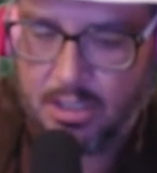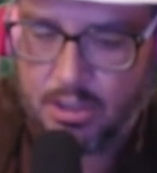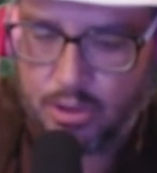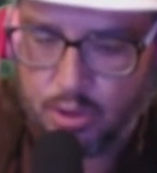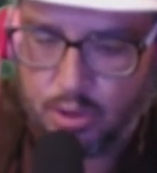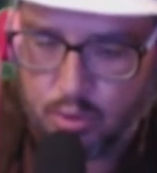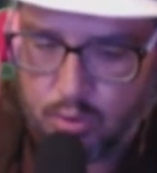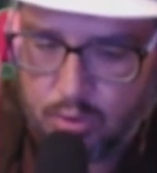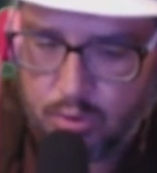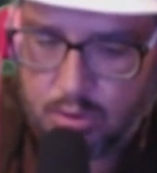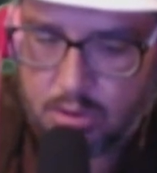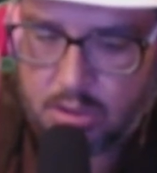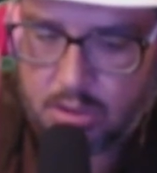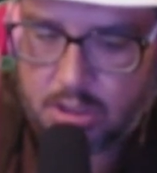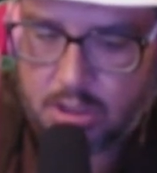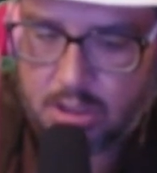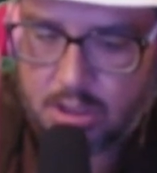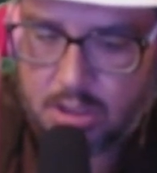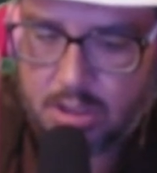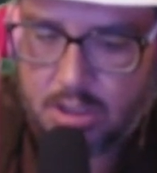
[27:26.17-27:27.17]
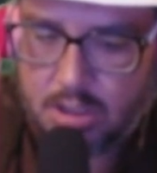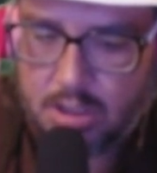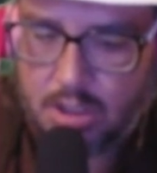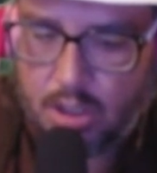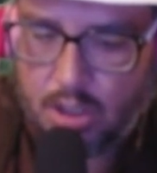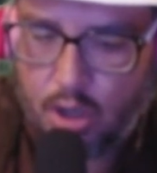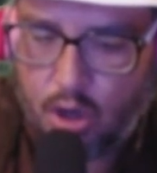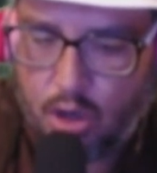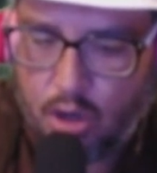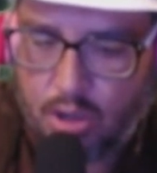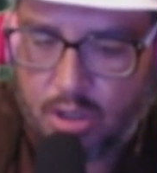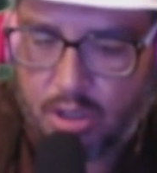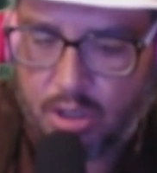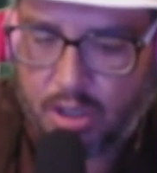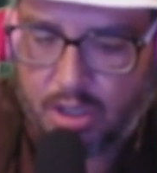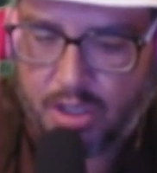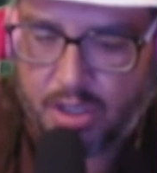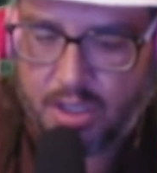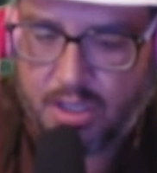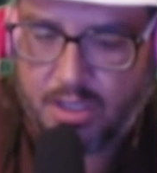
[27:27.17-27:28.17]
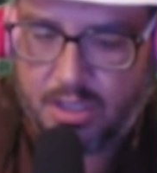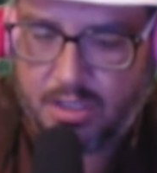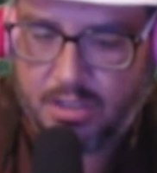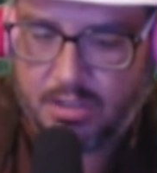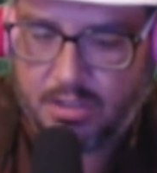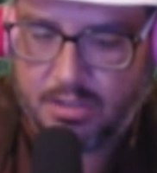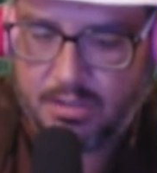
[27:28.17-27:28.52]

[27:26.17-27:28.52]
You look hungry,